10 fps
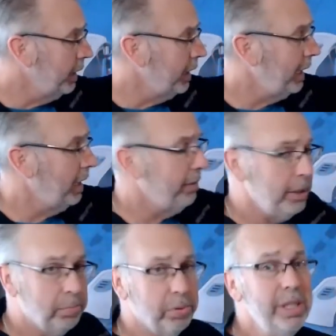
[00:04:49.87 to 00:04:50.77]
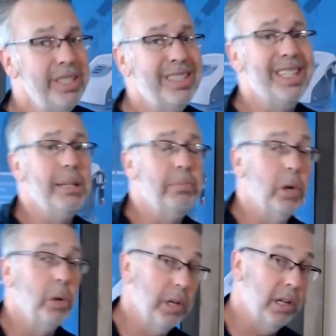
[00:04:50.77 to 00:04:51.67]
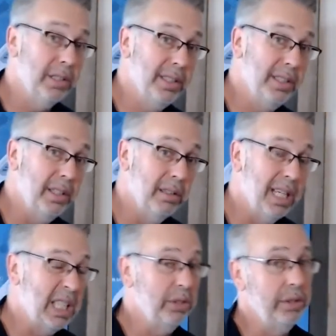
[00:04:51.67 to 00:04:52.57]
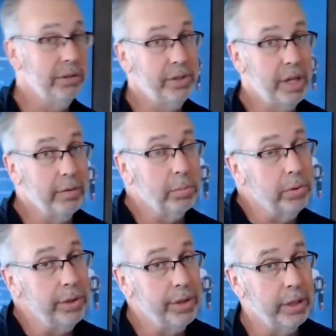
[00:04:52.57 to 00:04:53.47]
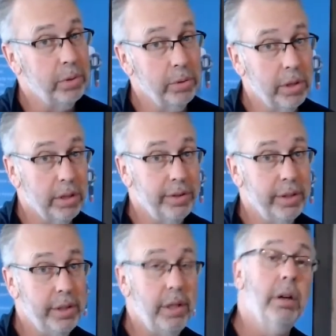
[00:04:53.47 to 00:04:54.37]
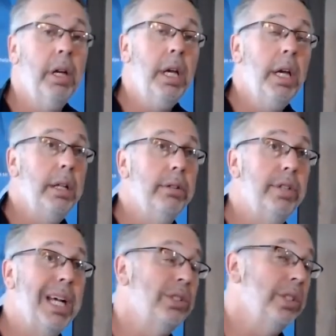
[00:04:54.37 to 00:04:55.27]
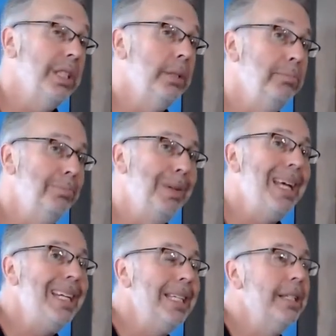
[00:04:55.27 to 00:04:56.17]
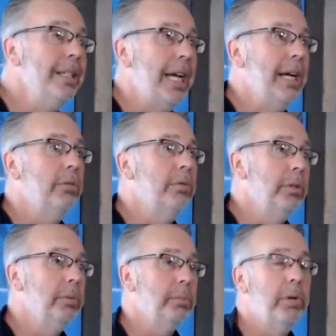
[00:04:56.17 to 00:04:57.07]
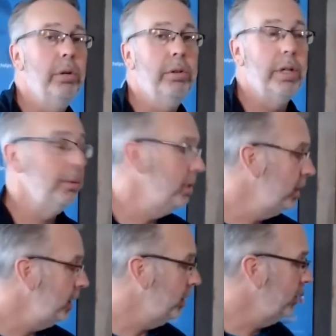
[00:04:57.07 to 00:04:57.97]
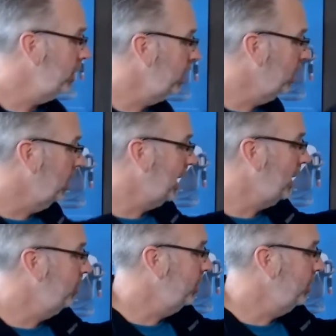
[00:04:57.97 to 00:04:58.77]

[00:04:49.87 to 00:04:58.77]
have a preset protocol in here. Actually, there are several preset protocols in here. And there's actually an embedded algorithmic program in here that allows